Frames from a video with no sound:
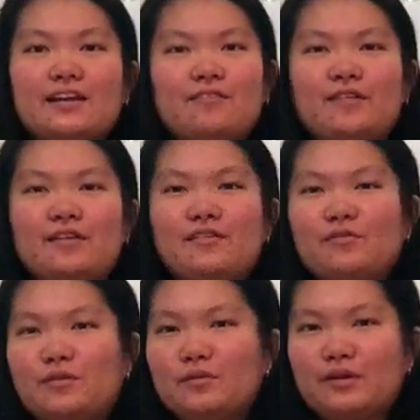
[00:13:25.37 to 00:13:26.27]
and then
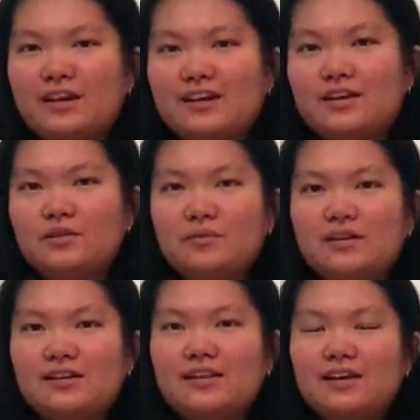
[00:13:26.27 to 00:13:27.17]
when we were kids, we
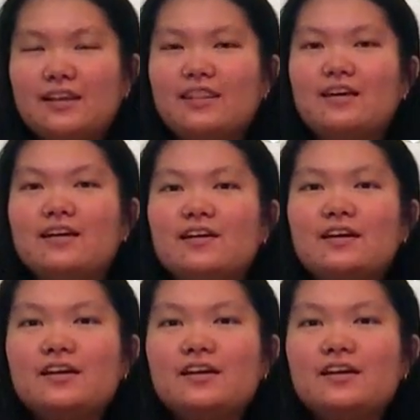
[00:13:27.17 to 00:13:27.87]
did like the